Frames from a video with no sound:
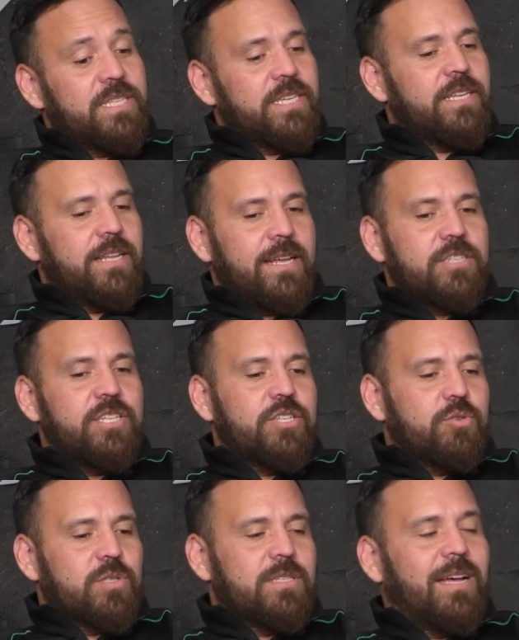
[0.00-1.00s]
in particular, how did you
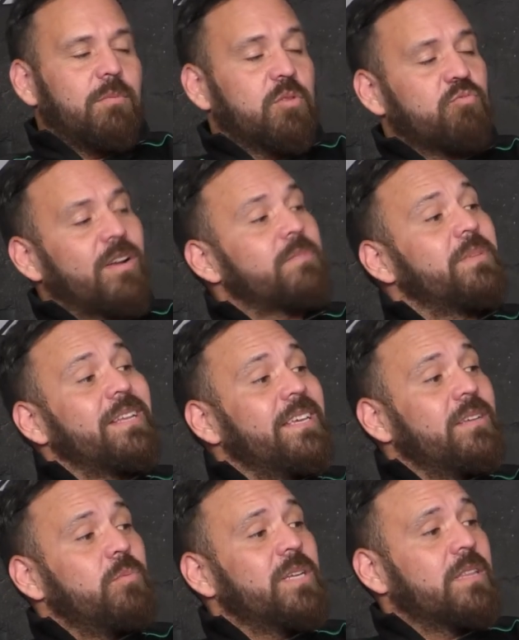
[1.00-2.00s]
get your start with rugby
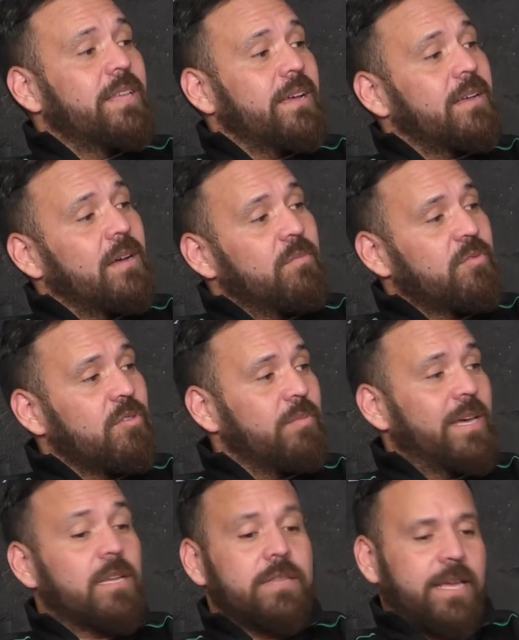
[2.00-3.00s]
league? Where did that come
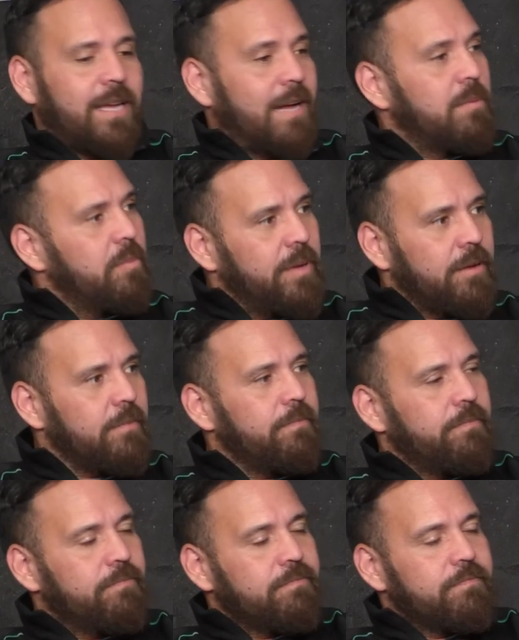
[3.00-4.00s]
from? How did that come about?
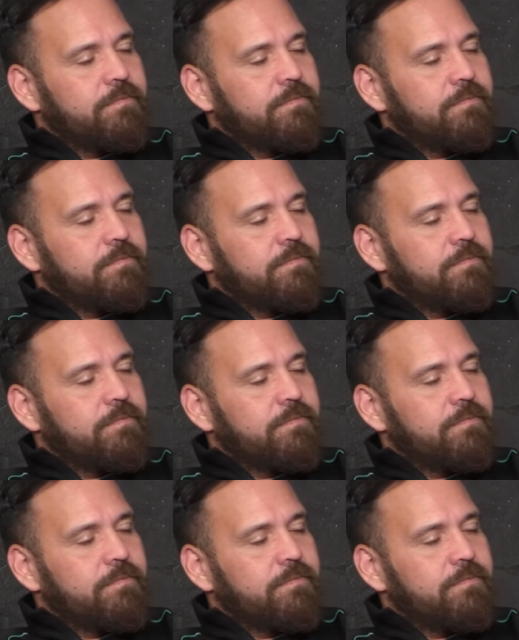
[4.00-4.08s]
